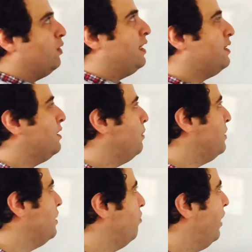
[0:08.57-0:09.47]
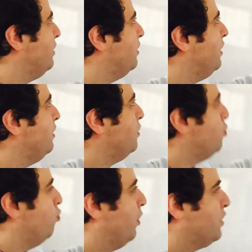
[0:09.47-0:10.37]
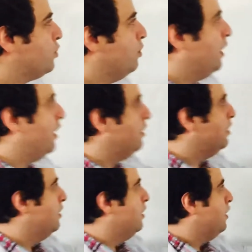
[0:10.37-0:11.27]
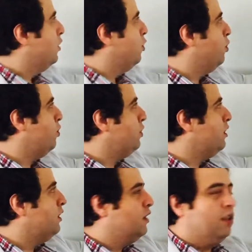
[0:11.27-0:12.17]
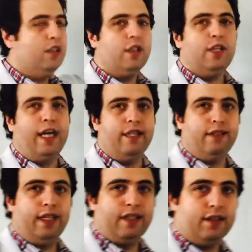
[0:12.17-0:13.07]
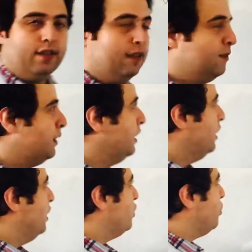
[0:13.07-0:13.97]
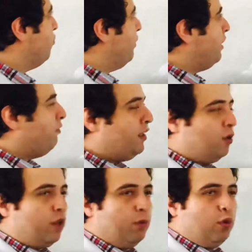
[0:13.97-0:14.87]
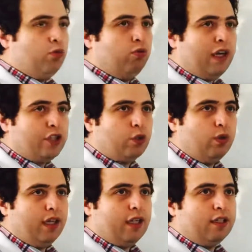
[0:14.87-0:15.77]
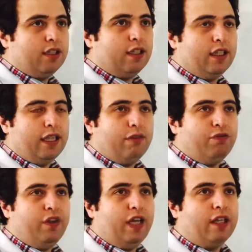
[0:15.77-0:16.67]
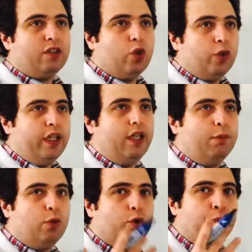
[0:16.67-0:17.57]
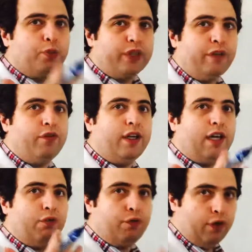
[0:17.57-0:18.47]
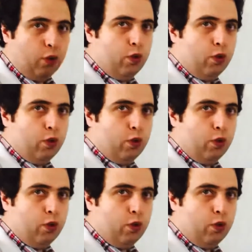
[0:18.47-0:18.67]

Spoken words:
system is divided either to vascular or cardiac. So when we talk about vascular, we are talking about peripheral flow.